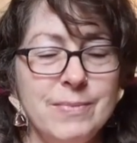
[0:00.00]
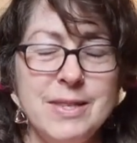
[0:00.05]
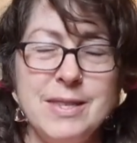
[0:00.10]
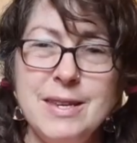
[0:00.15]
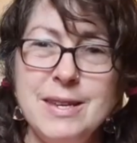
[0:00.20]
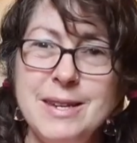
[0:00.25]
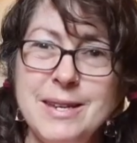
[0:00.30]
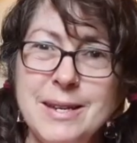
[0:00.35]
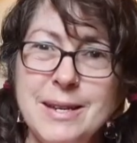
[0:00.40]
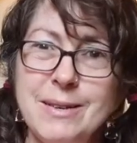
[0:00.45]

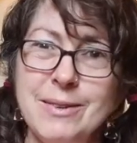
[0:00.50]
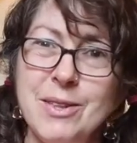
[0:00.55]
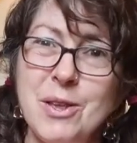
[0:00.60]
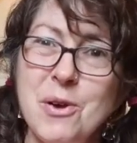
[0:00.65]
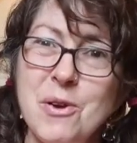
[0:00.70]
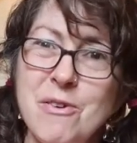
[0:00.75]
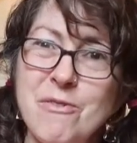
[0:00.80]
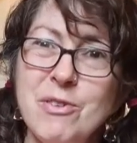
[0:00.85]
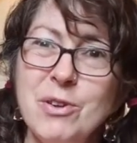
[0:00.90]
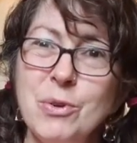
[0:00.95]
sending
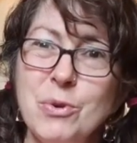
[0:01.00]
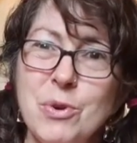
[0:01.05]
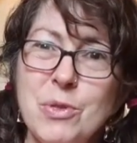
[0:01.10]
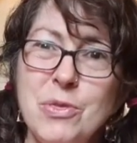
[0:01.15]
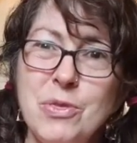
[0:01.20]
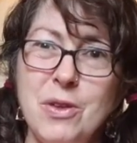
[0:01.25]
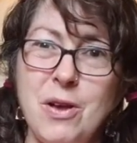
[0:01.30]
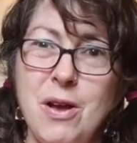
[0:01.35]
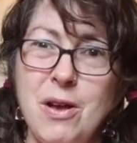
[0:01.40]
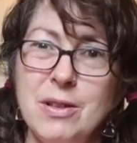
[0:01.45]
love and
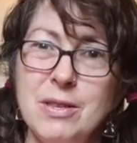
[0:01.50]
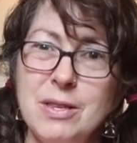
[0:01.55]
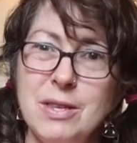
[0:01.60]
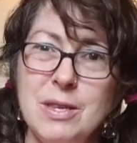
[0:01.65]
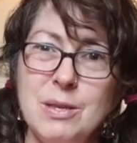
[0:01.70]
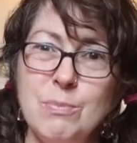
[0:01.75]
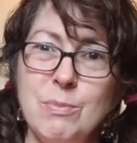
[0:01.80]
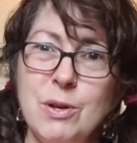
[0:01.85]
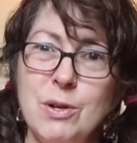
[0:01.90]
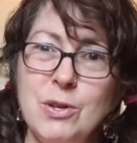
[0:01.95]
good thoughts
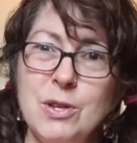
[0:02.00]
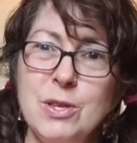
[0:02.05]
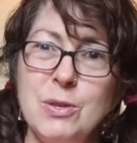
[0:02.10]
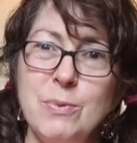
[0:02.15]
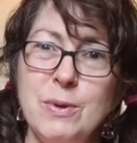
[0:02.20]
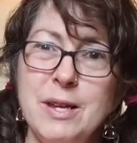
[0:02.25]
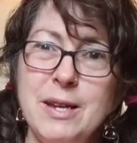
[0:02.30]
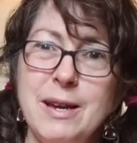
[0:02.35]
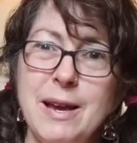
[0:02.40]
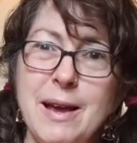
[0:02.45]
as much
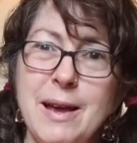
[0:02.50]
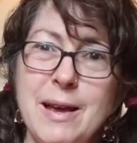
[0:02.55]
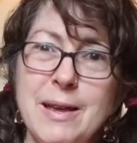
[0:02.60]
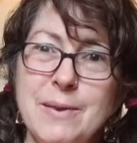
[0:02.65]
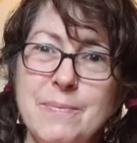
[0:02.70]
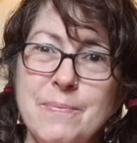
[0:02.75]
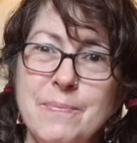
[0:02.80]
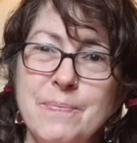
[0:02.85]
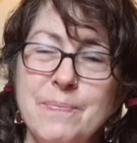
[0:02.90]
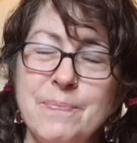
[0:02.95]
as we
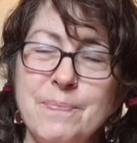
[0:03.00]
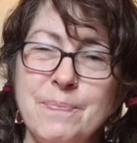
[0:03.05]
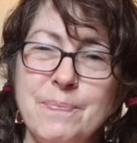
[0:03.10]
can.